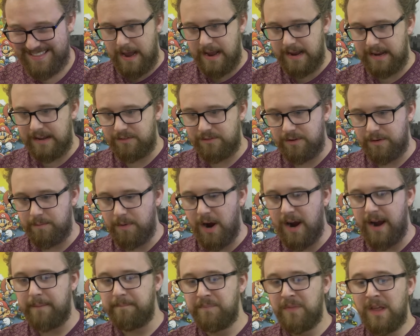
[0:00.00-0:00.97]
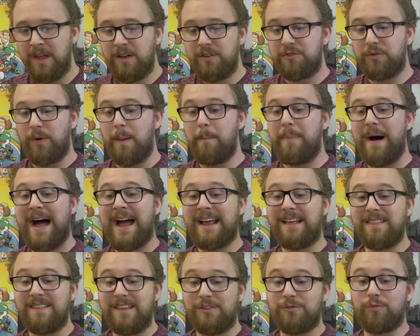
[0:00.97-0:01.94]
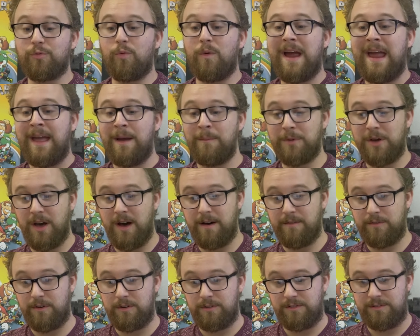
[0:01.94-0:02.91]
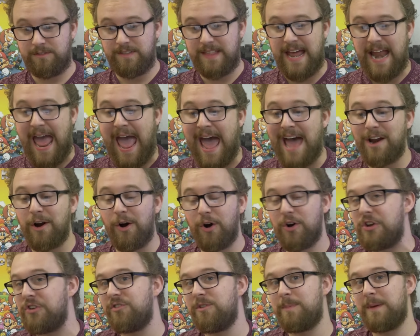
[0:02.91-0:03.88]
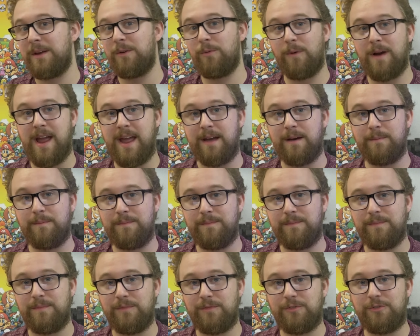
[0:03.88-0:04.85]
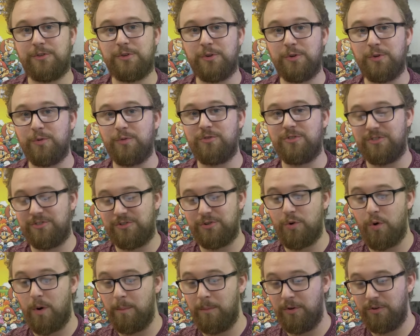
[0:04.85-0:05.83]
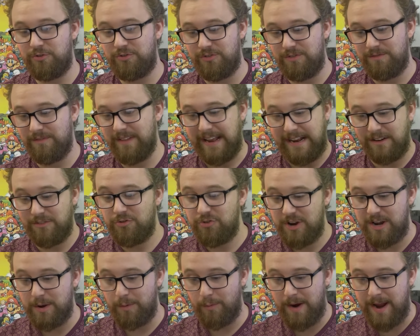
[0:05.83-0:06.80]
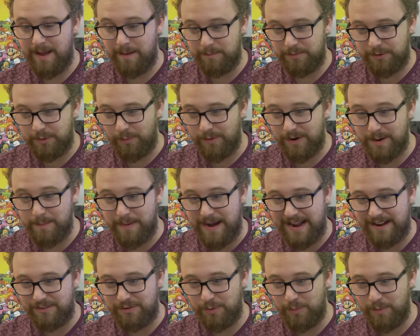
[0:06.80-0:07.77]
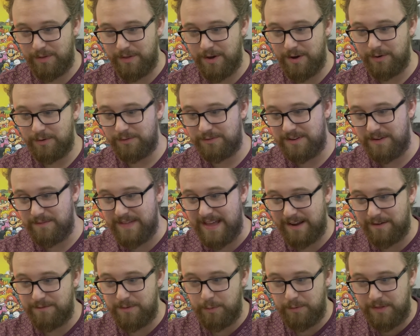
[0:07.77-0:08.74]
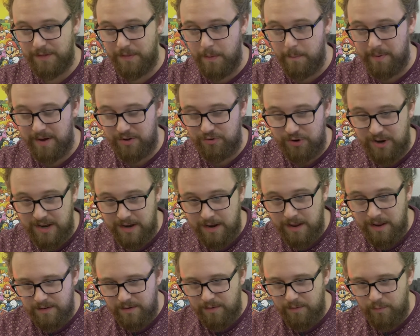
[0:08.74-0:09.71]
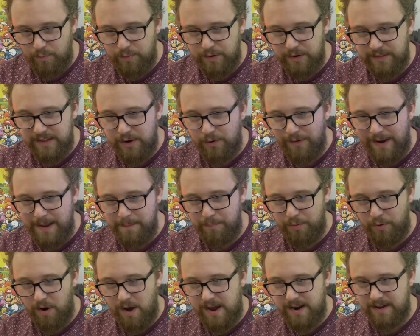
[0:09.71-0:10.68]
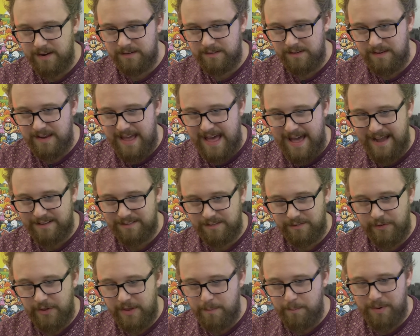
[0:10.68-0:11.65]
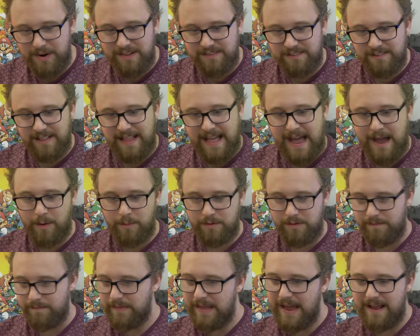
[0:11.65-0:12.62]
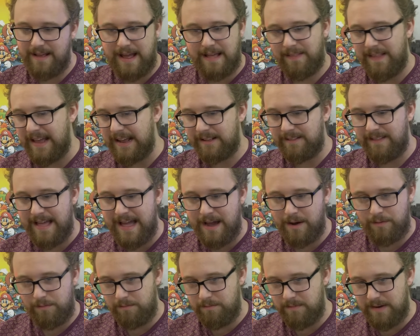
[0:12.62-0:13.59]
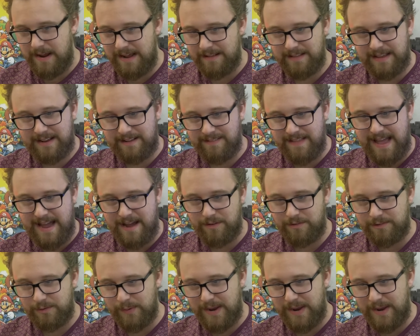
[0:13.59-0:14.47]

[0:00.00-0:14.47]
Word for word: I can get to. All right, so I'm buying these RAM covers that add R G B RAM to just normal, sh like, shitty RAM. So we're gonna buy two of those, see if that can fit within the budget. Really great product, excellent, but it's loud. I, I like loud, I like loud.